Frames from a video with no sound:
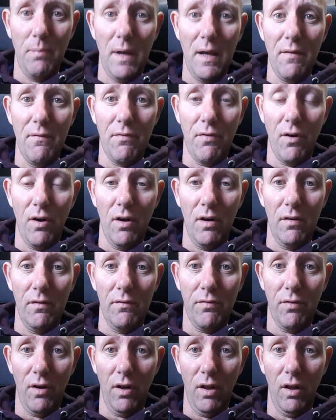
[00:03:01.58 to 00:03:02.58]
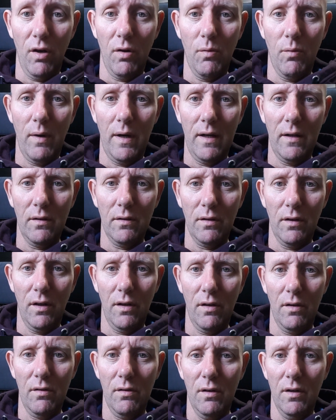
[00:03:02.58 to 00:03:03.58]
been for a long while,
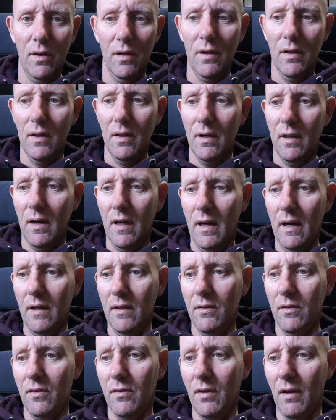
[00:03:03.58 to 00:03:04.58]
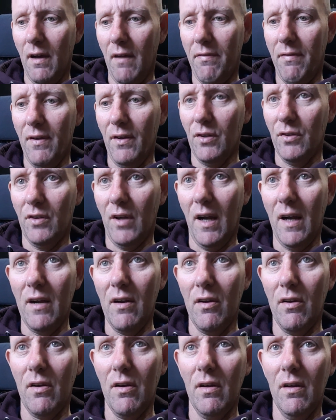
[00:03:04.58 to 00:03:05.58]
And I feel
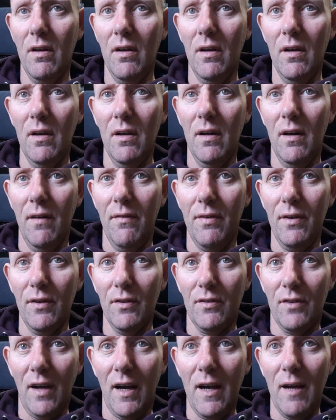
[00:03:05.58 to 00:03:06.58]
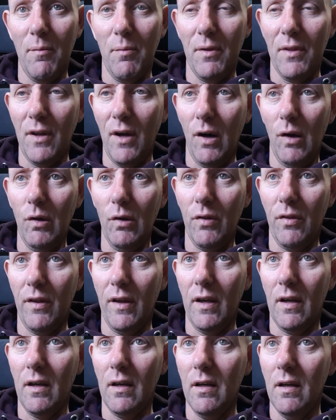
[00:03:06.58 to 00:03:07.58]
tired. I feel tired with the whole
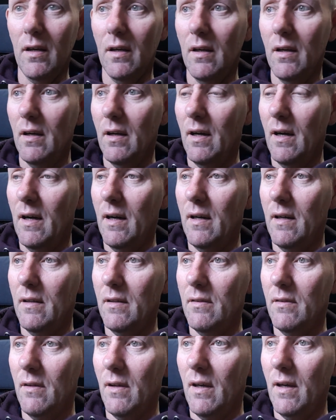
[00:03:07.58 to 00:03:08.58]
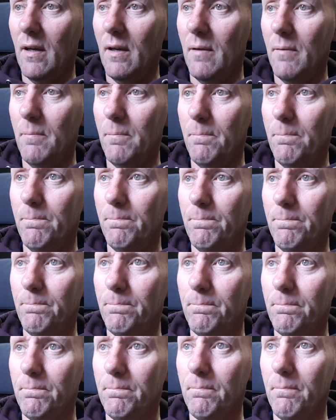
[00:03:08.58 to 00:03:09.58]
thing. And
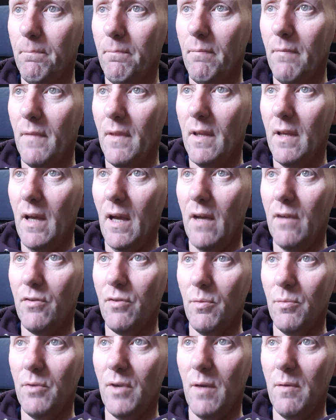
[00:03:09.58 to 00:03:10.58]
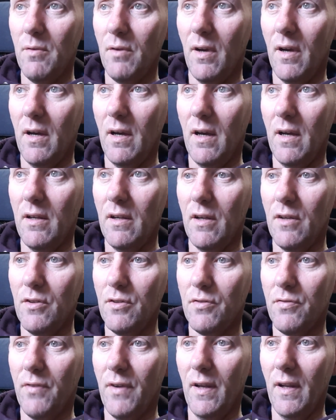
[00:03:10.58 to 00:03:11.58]
yeah, sometimes I
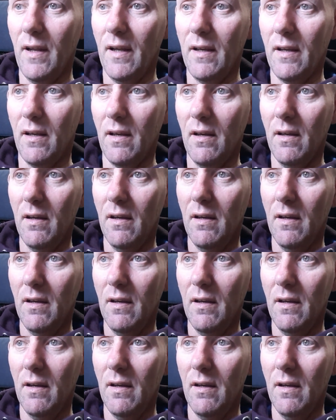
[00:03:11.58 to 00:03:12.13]
just feel like,